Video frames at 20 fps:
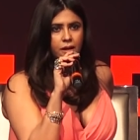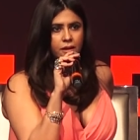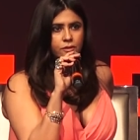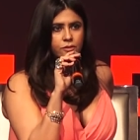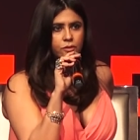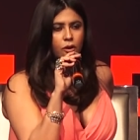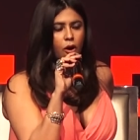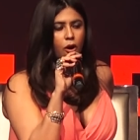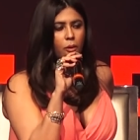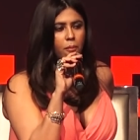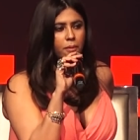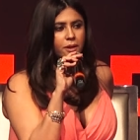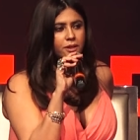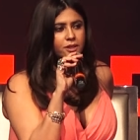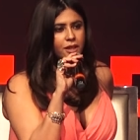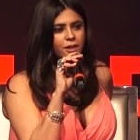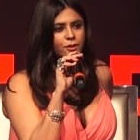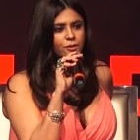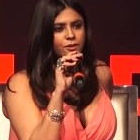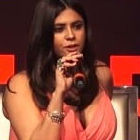so how
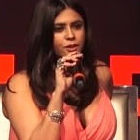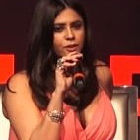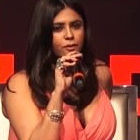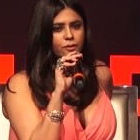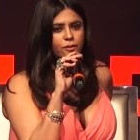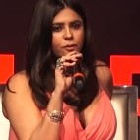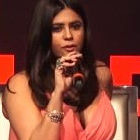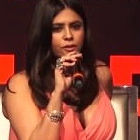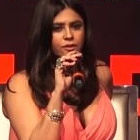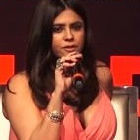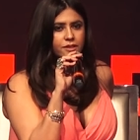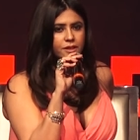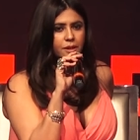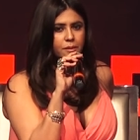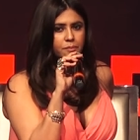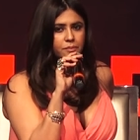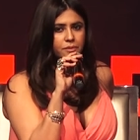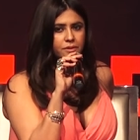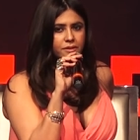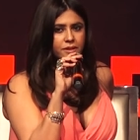much can you sit on
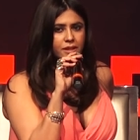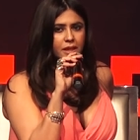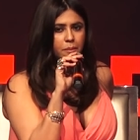concepts,